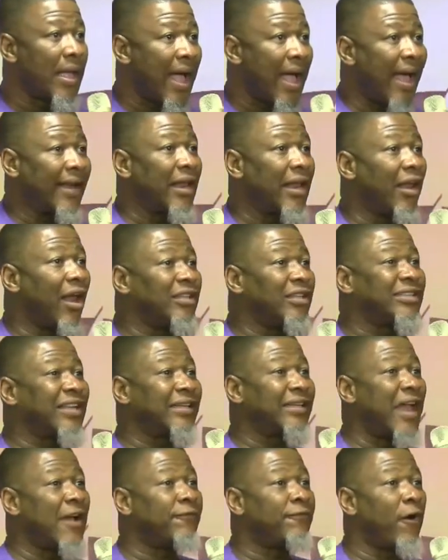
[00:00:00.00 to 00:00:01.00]
And the Lord
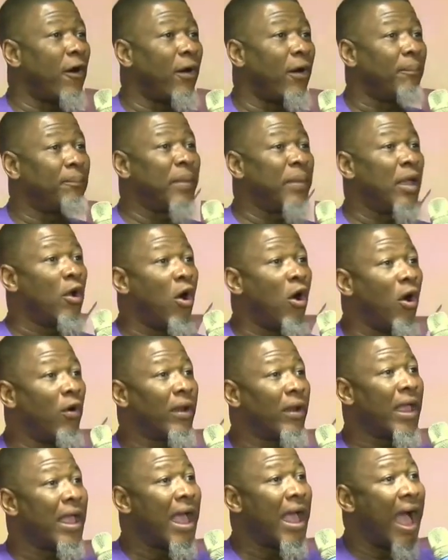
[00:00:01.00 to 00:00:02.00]
said, therefore,
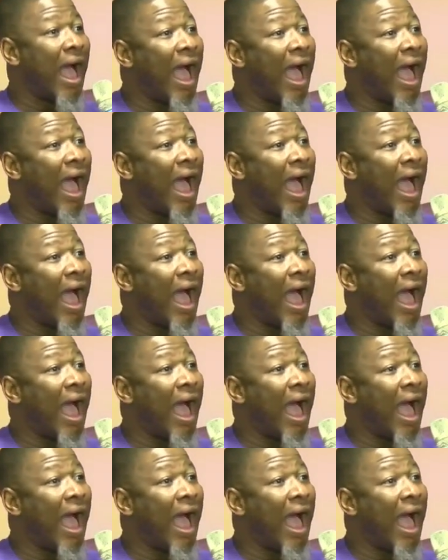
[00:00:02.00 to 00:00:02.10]
behold,